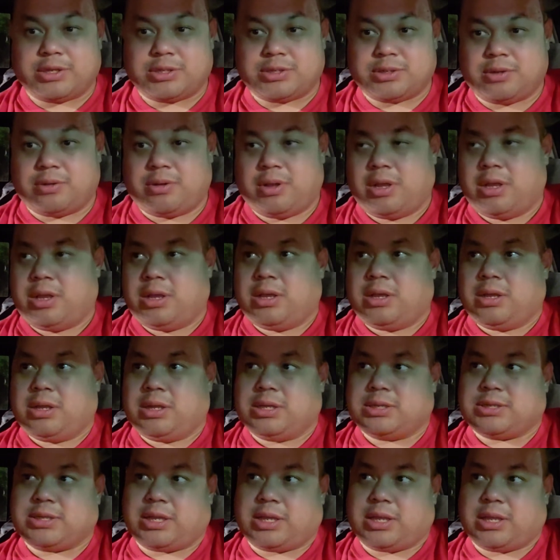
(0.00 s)
So
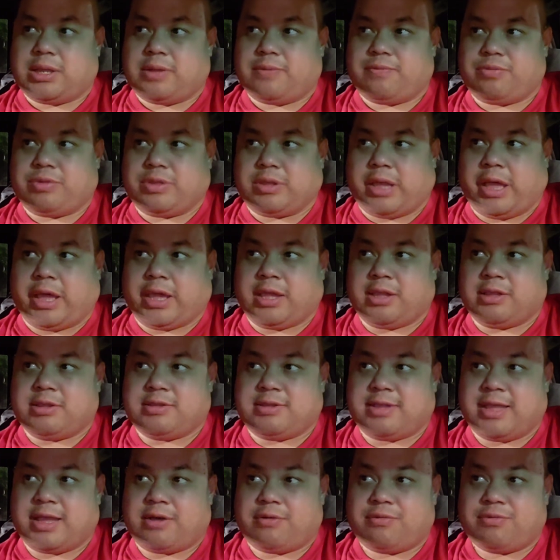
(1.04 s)
it's like I can
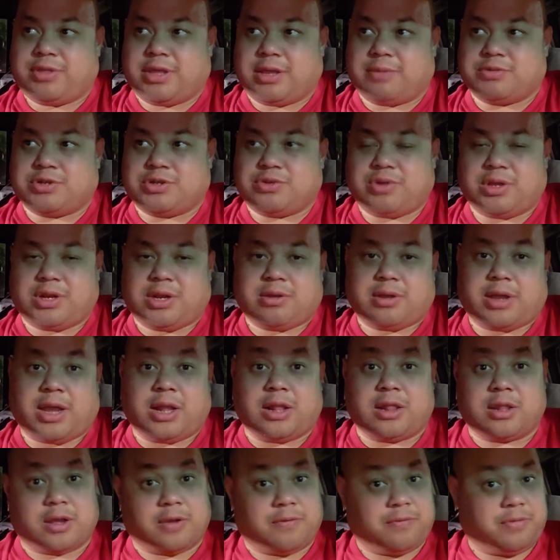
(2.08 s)
tell them straight out I
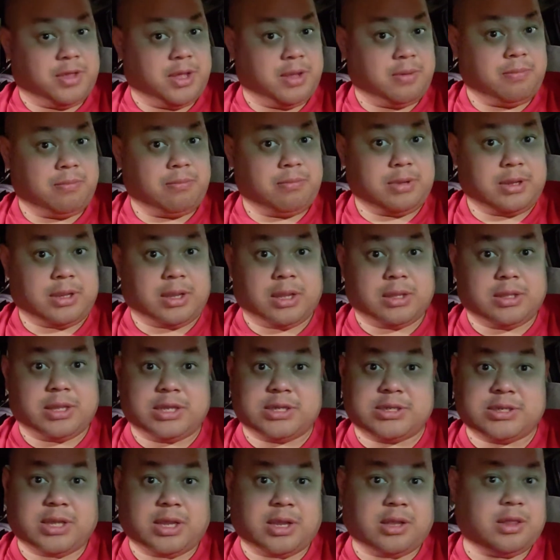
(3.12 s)
love them, and they
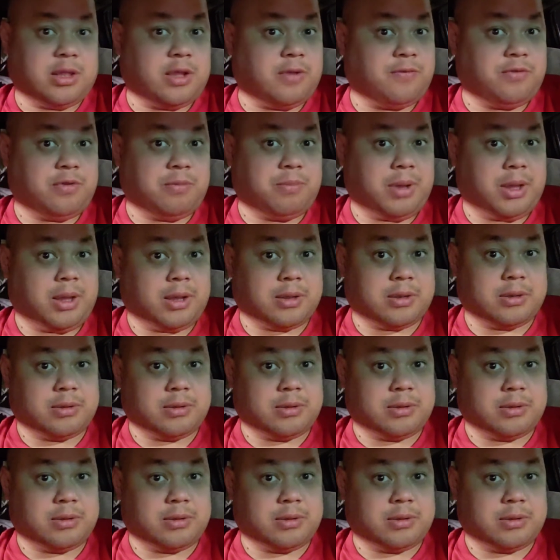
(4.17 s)
say I love you back.